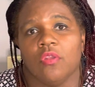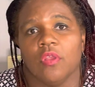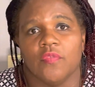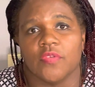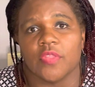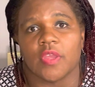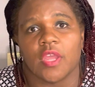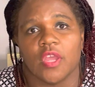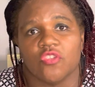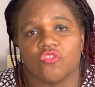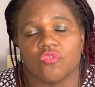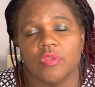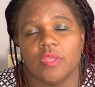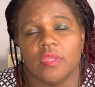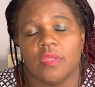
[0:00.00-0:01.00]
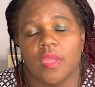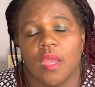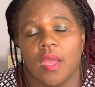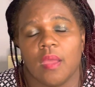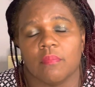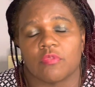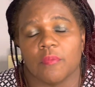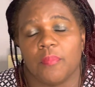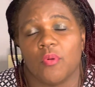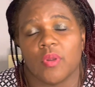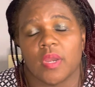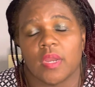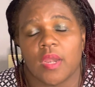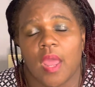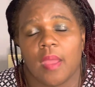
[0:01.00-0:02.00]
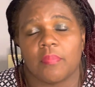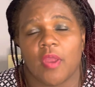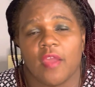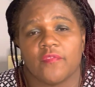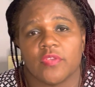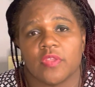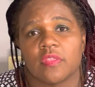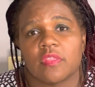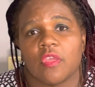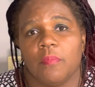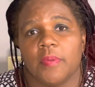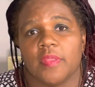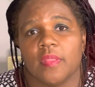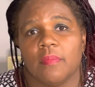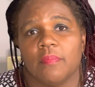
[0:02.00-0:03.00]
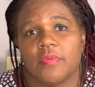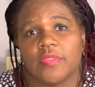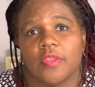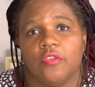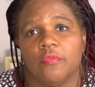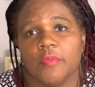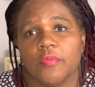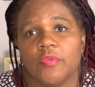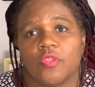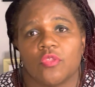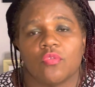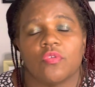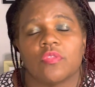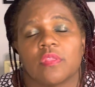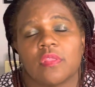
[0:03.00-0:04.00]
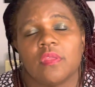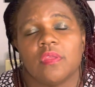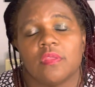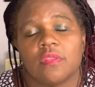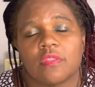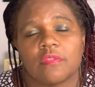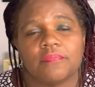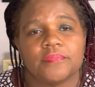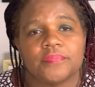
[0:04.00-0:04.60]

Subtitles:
over the country, supporting nonprofits, helping them with their human resources needs.